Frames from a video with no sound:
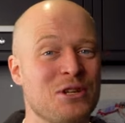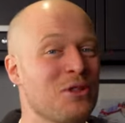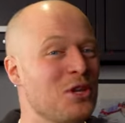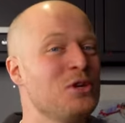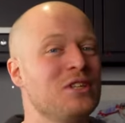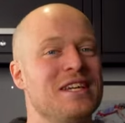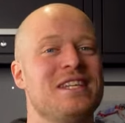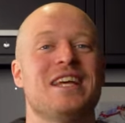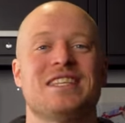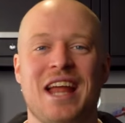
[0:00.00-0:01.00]
tool that you'll
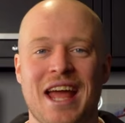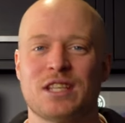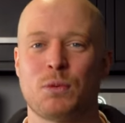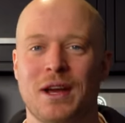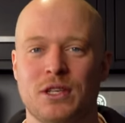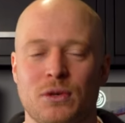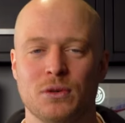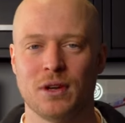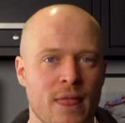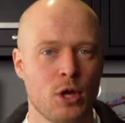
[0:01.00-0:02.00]
need is an XY
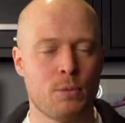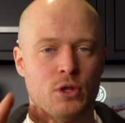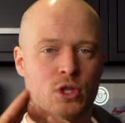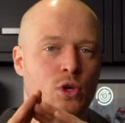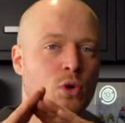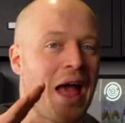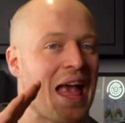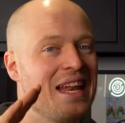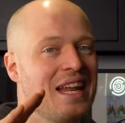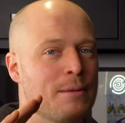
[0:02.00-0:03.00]
tool. You put the tool
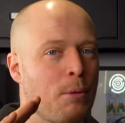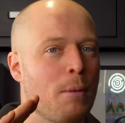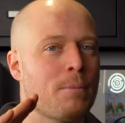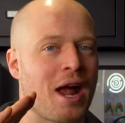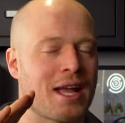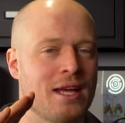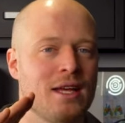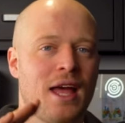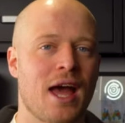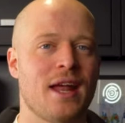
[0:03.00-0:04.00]
in the bottom
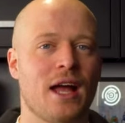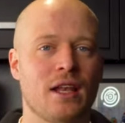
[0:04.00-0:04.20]
bracket and it